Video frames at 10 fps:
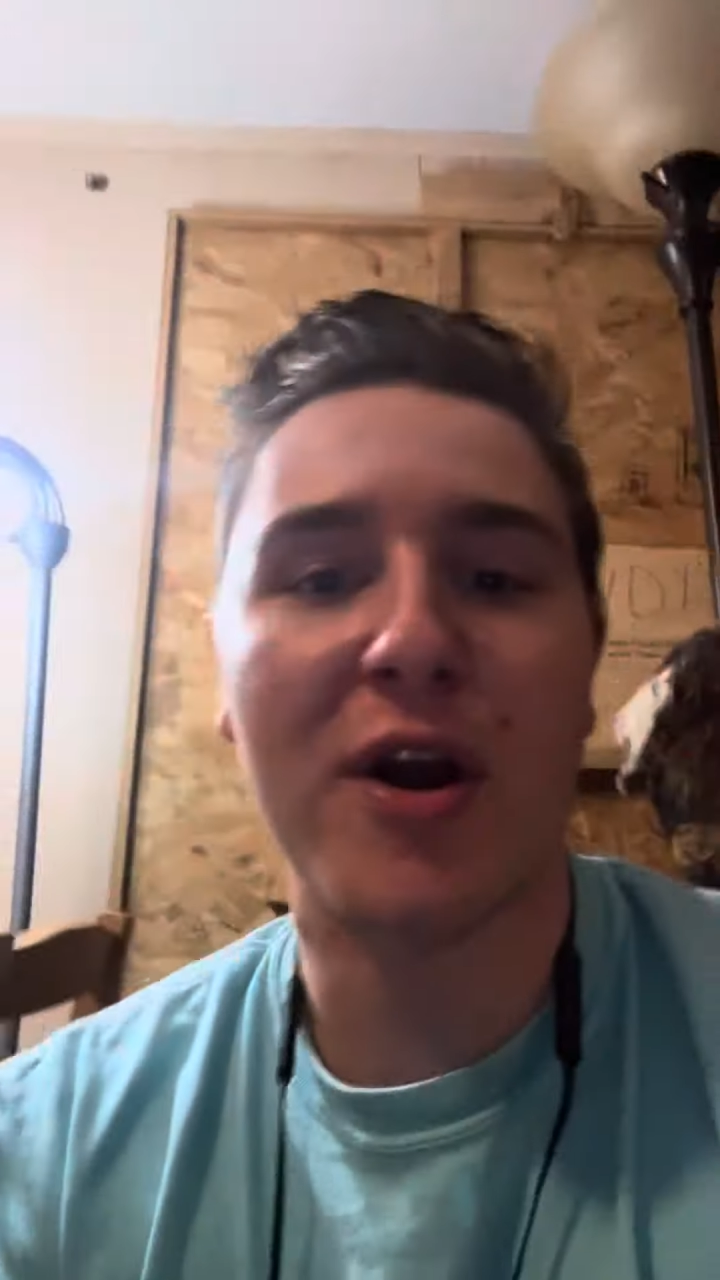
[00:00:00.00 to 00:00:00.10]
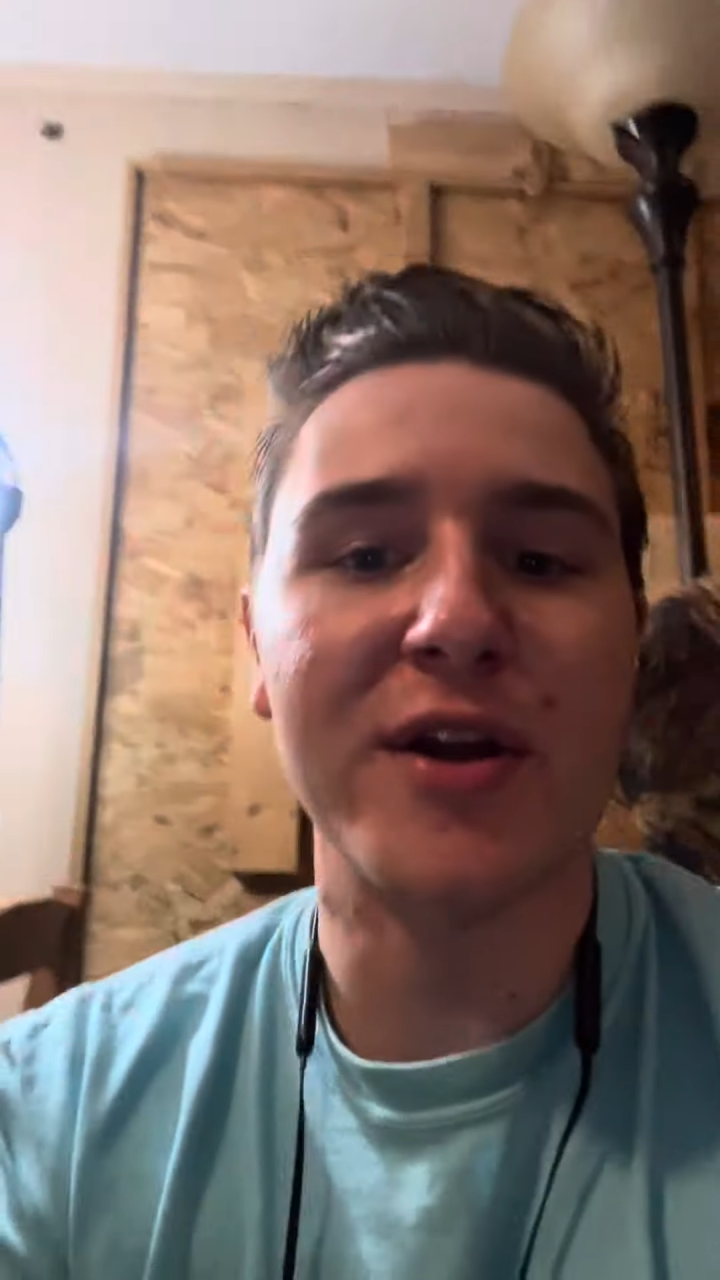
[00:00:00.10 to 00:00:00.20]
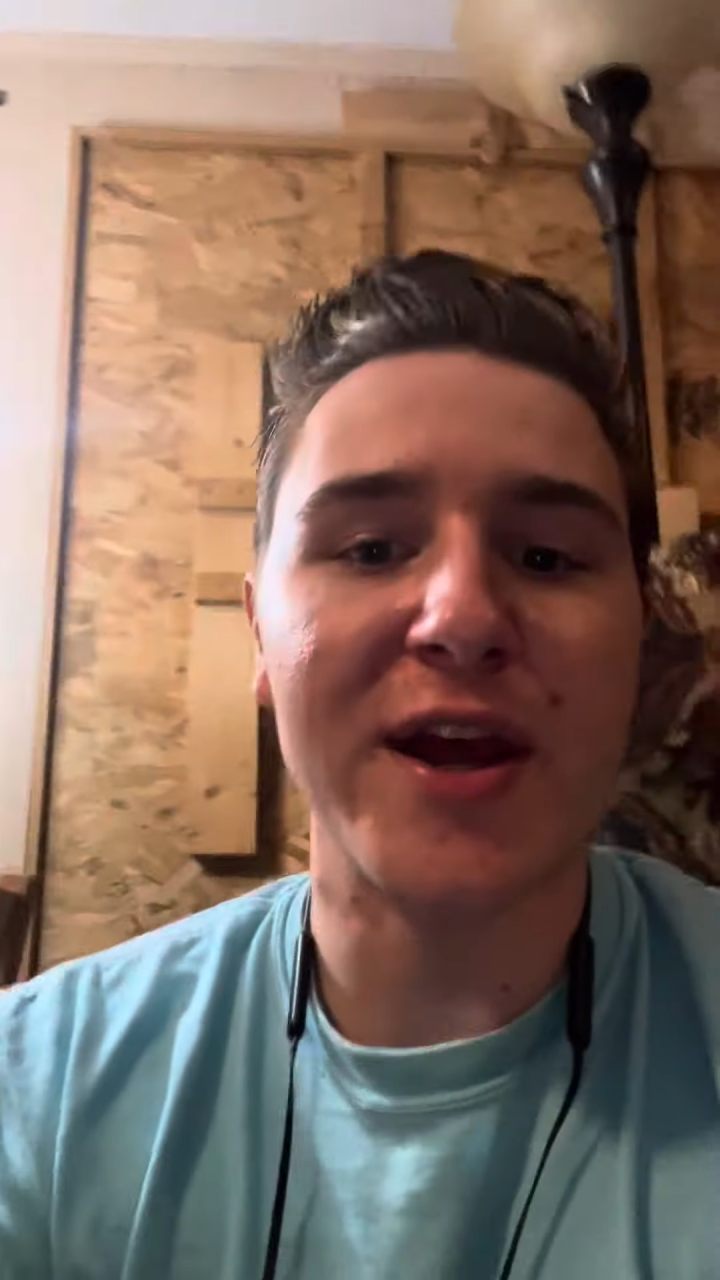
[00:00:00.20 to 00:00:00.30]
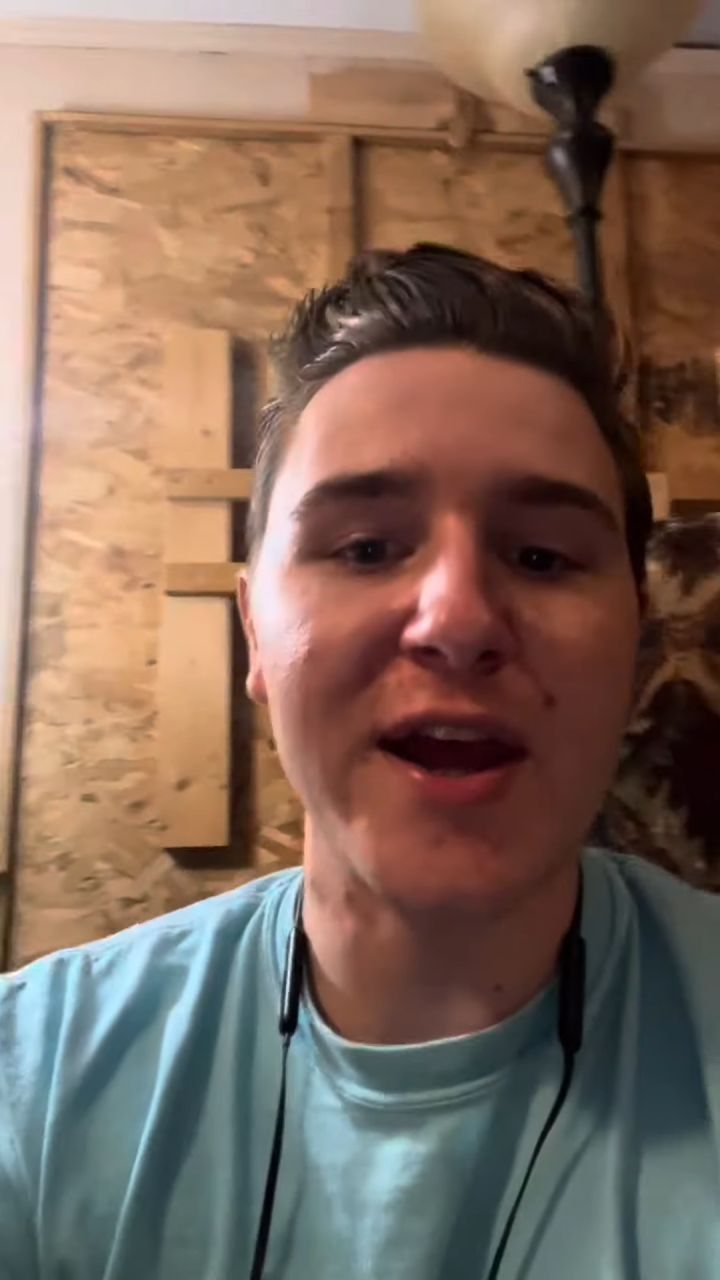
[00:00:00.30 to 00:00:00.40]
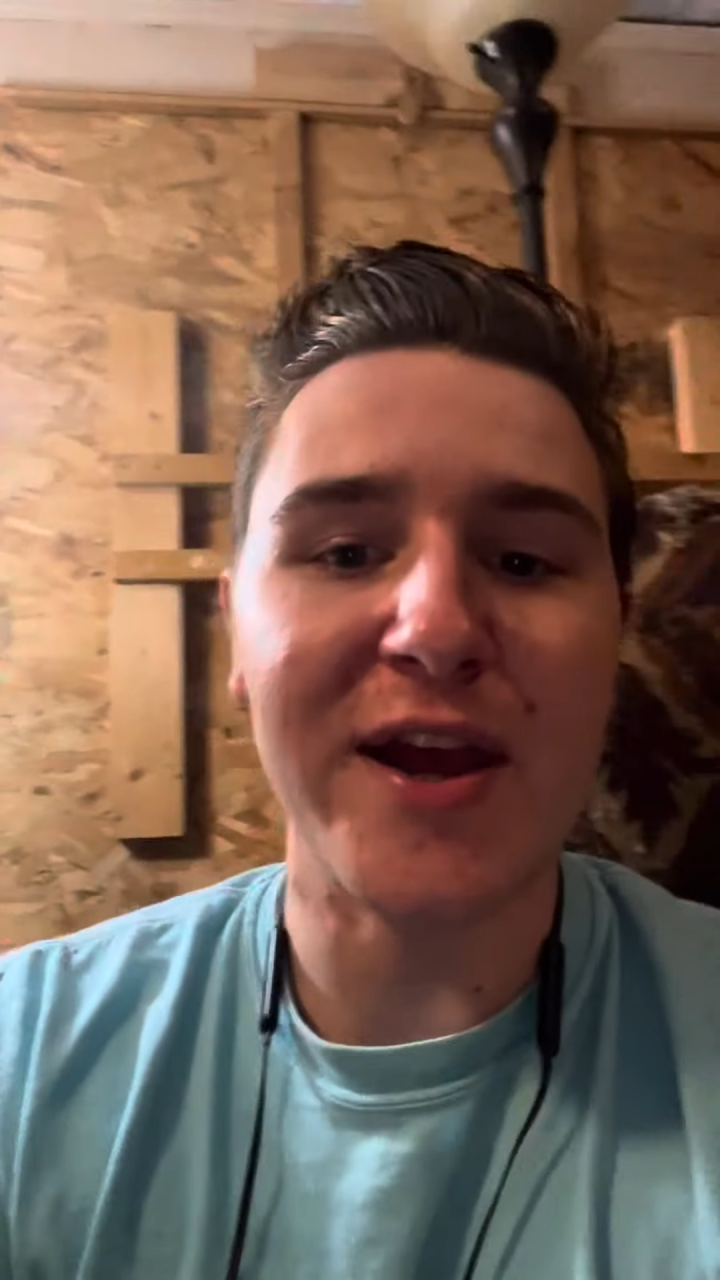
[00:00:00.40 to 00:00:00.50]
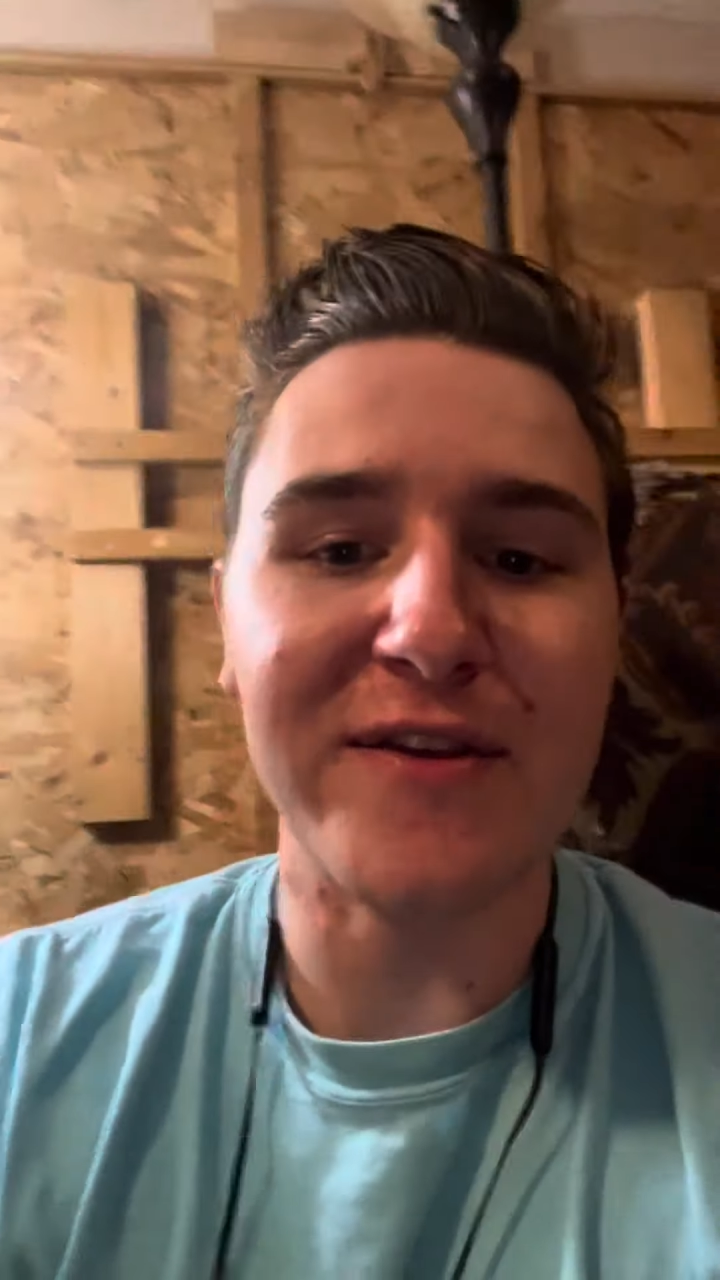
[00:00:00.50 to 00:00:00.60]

on a